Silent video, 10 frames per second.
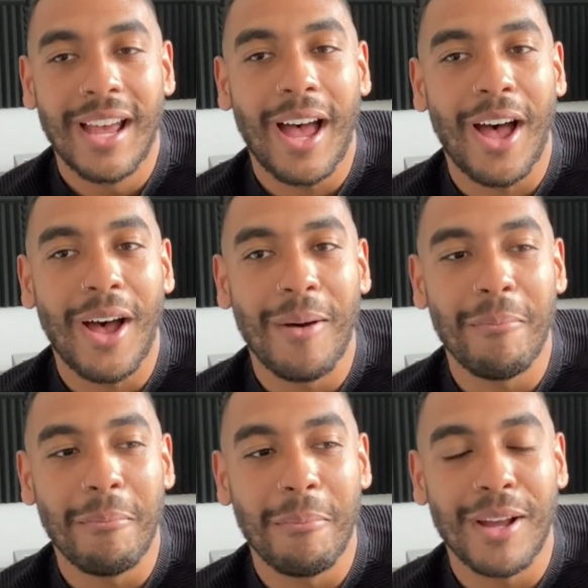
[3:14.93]

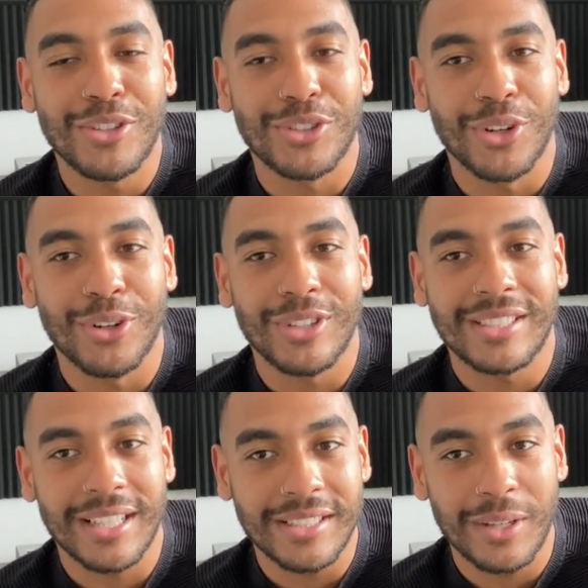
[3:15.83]
Um, so
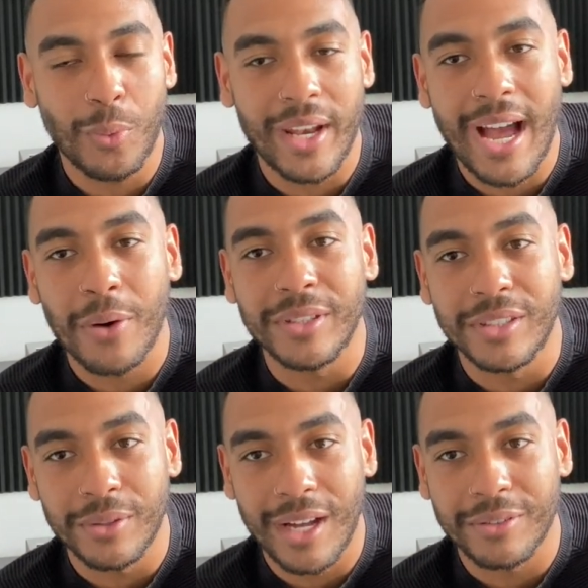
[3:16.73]
since it went out in
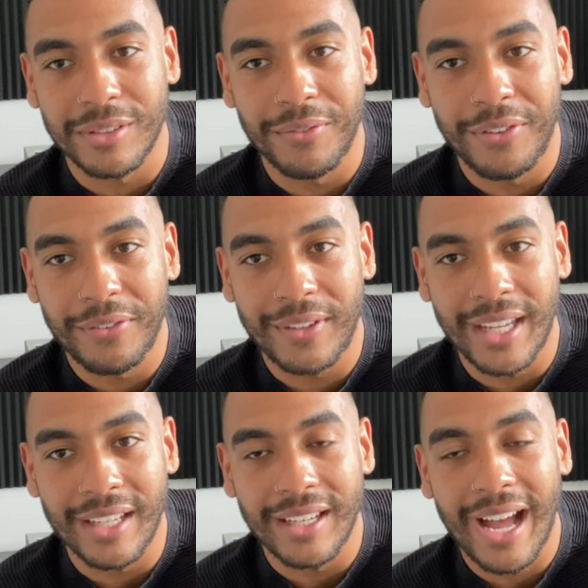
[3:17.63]
two thousand
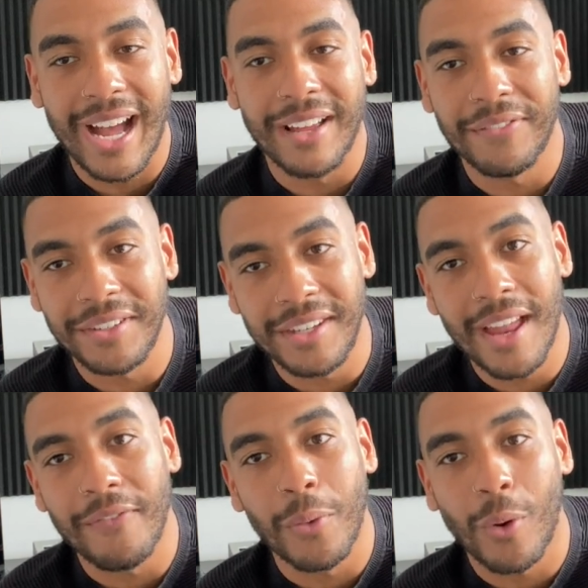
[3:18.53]
fifteen, I have
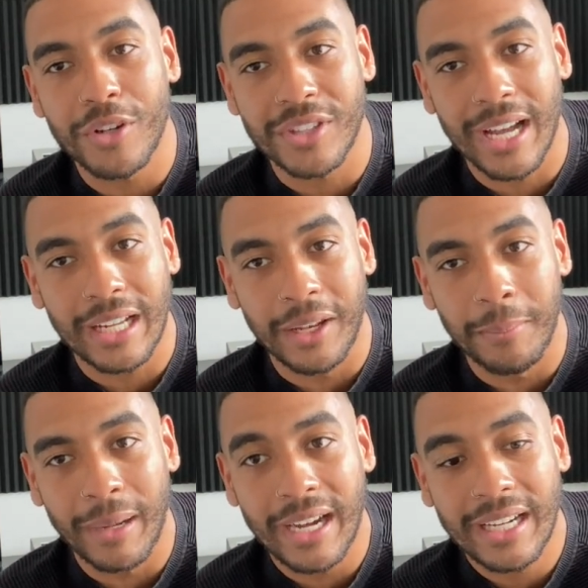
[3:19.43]
never watched that
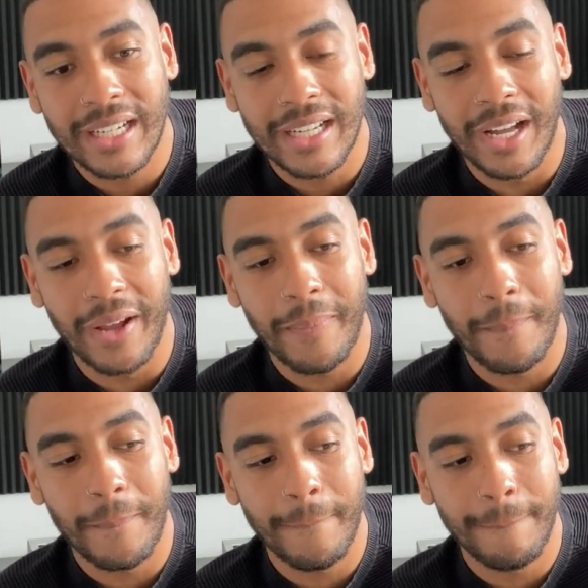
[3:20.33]
clip back.
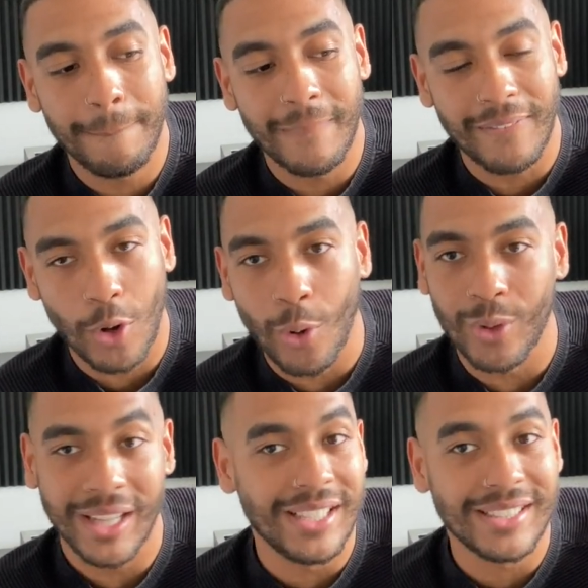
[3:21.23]
Um, I've
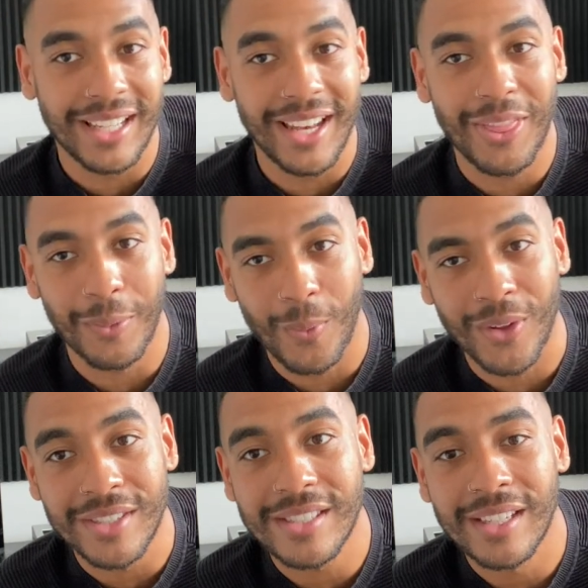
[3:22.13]
only seen it the
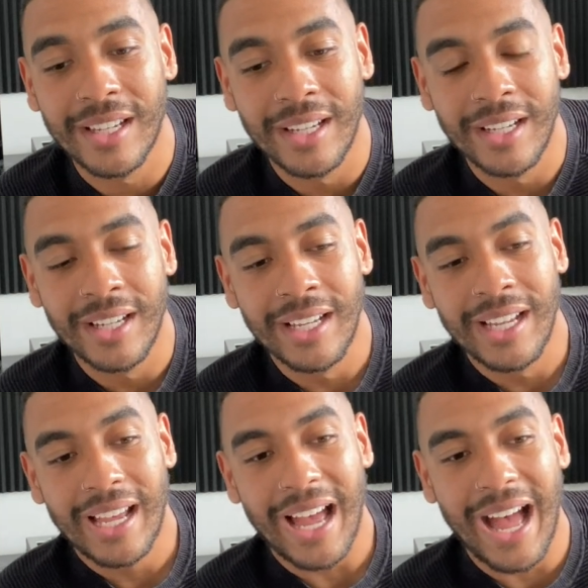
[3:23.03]
once.
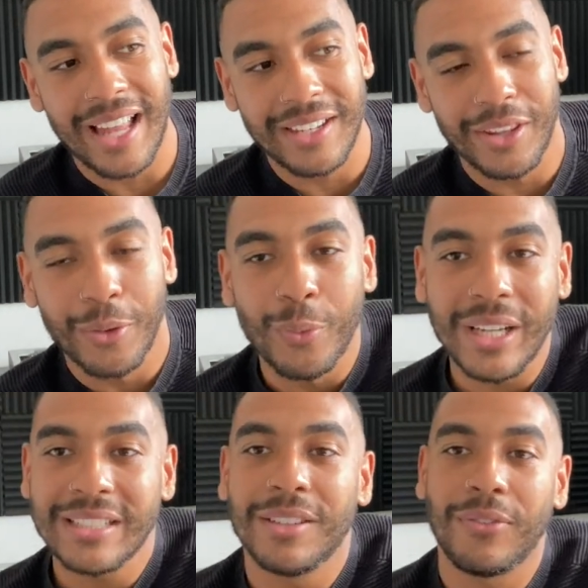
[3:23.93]
And the
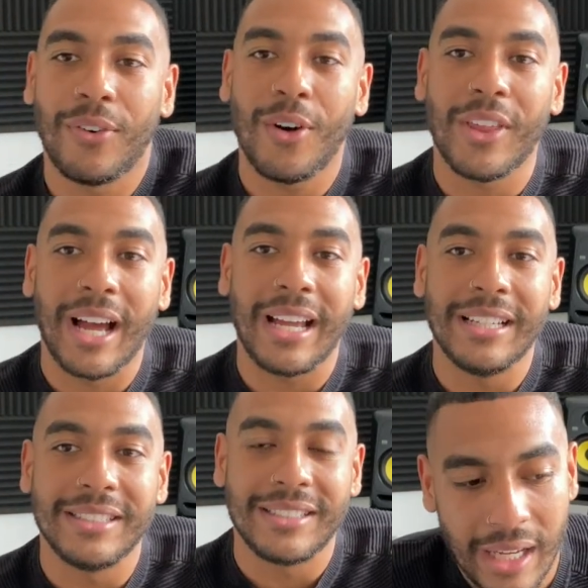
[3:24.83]
reason for that
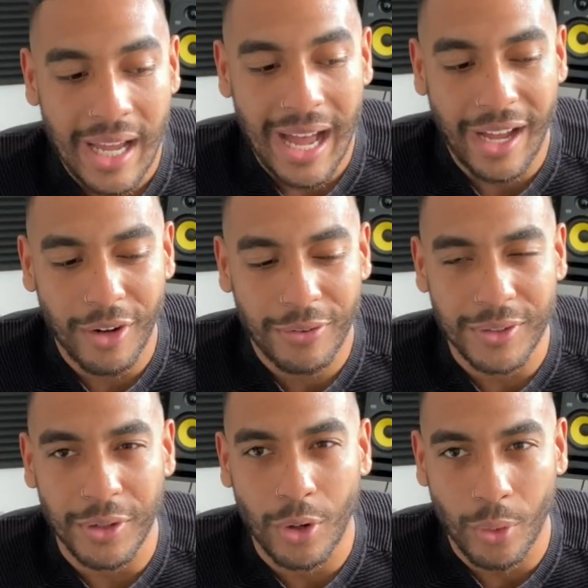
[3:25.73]
is I
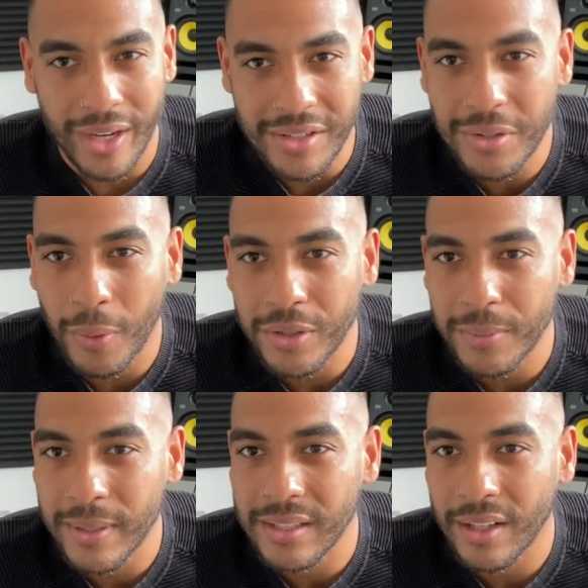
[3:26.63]
often cringe
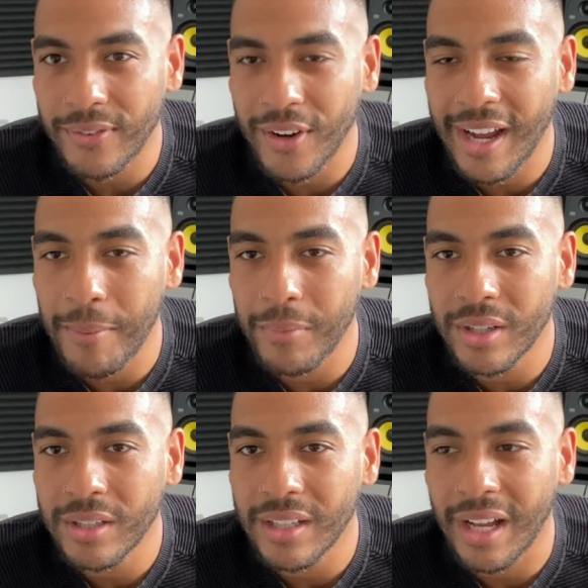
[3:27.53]
watching myself on
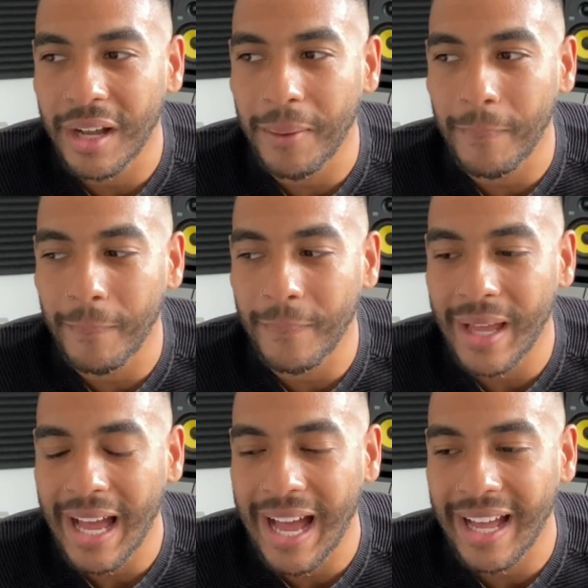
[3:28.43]
camera. Um,
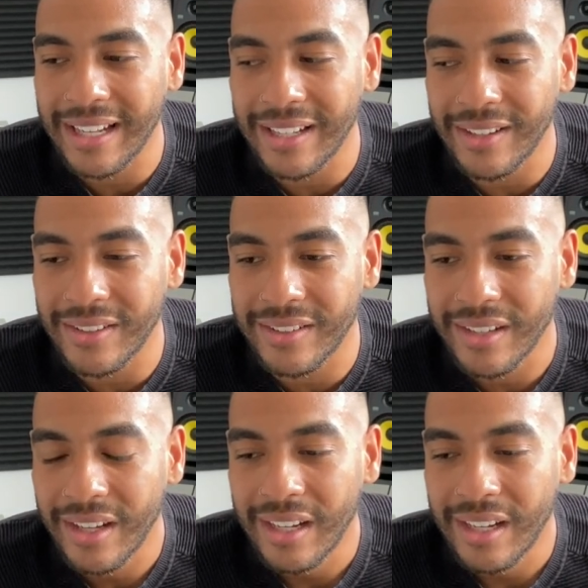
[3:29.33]
and